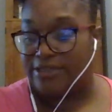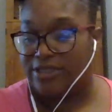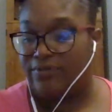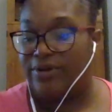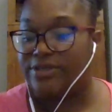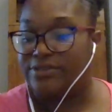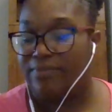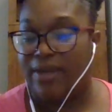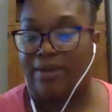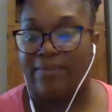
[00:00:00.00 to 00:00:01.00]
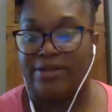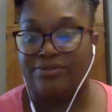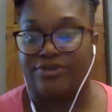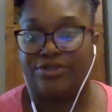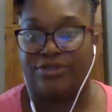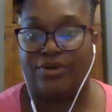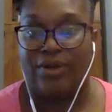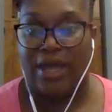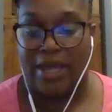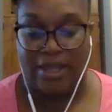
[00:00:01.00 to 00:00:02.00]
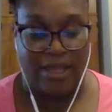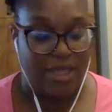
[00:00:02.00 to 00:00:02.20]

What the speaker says: Someone is messing with your third eye.